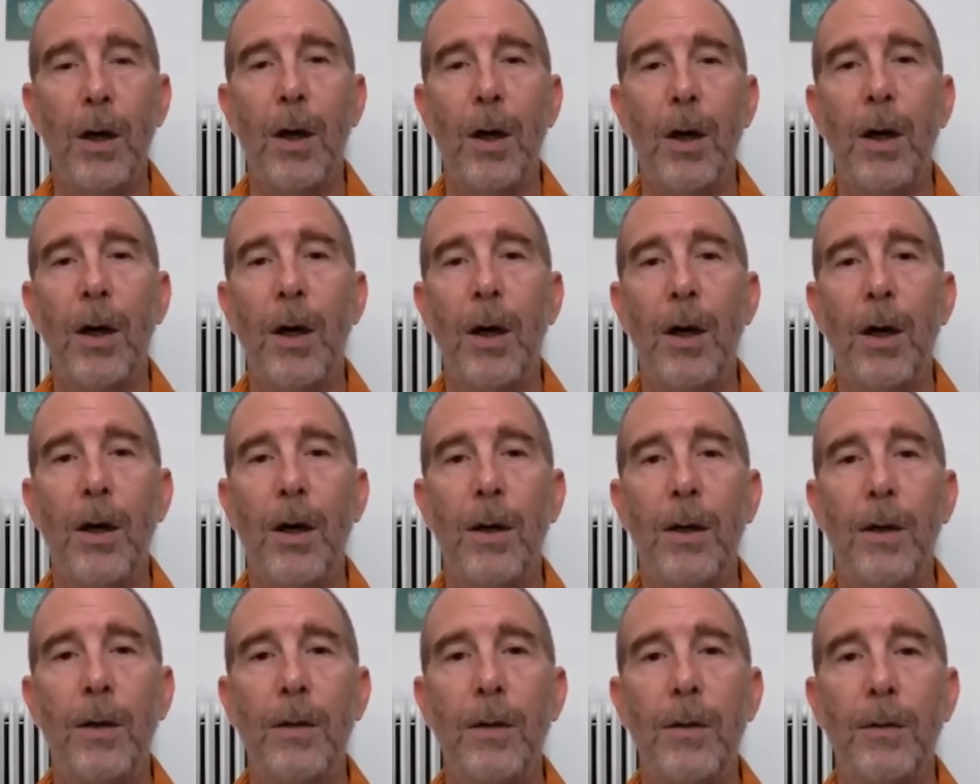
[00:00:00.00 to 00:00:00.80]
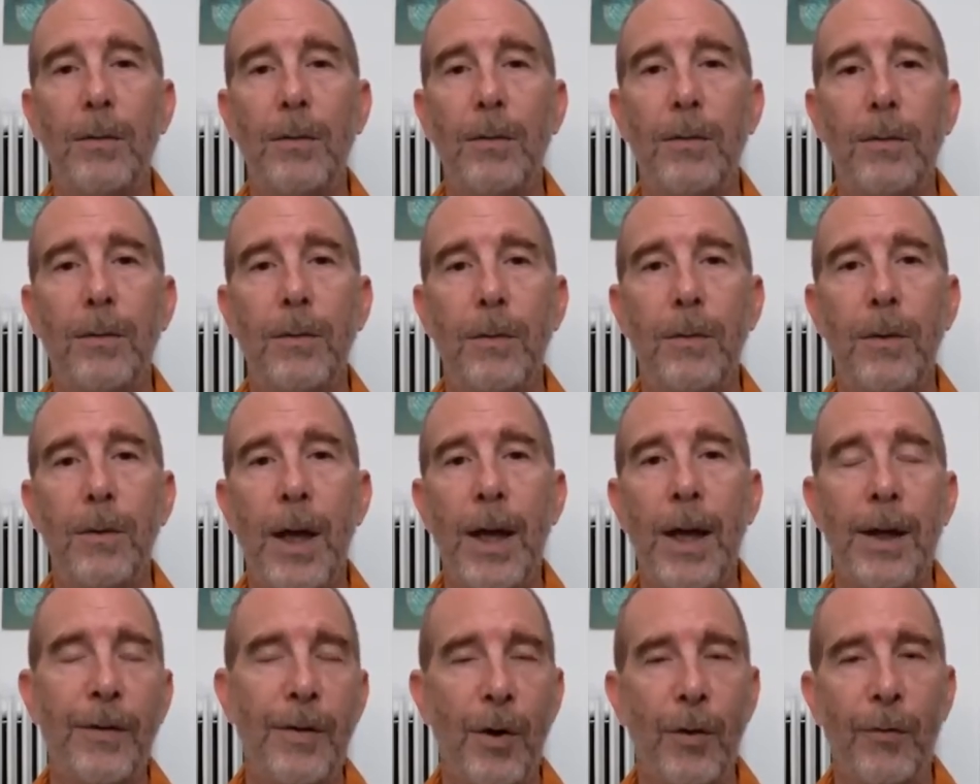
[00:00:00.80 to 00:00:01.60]

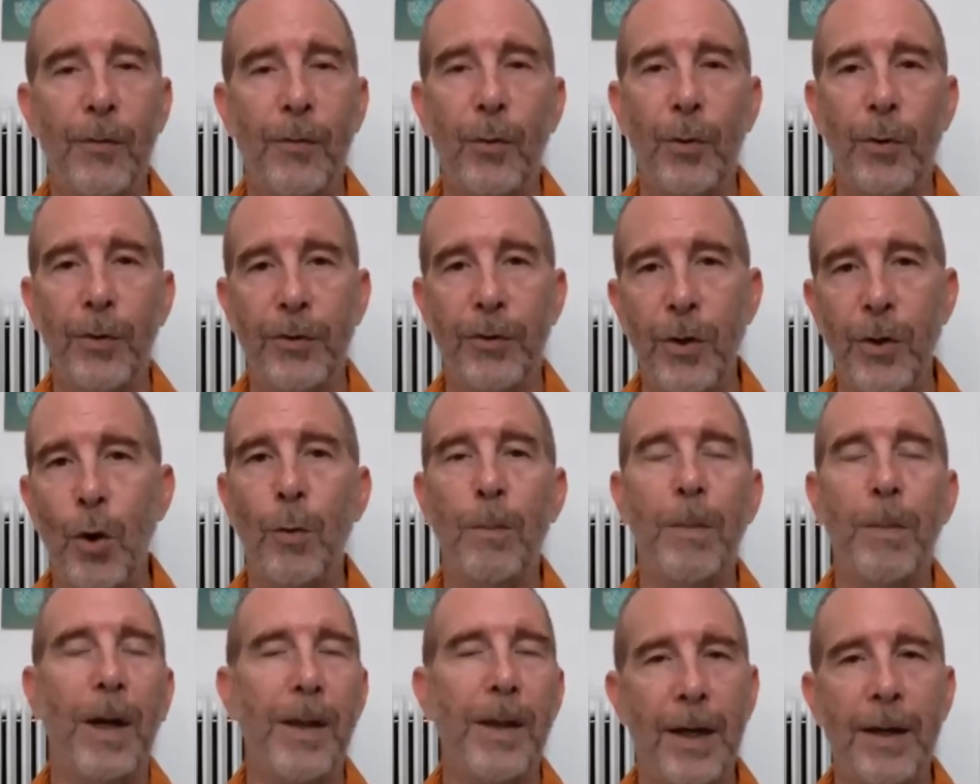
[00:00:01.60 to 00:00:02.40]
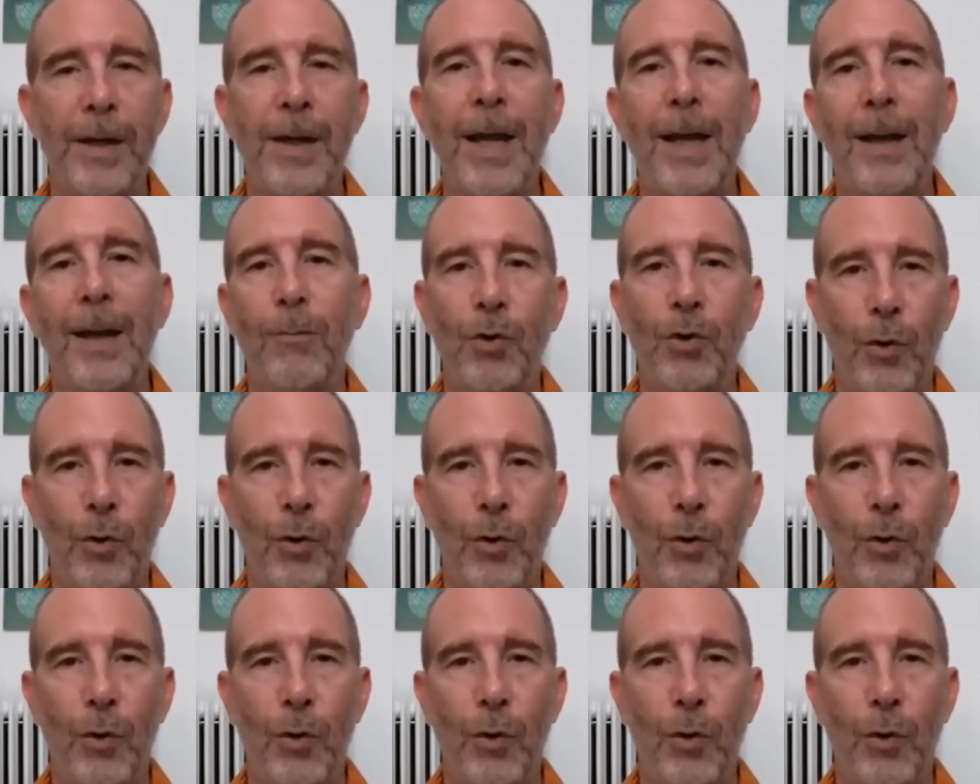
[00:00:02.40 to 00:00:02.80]
and therefore is known by that name,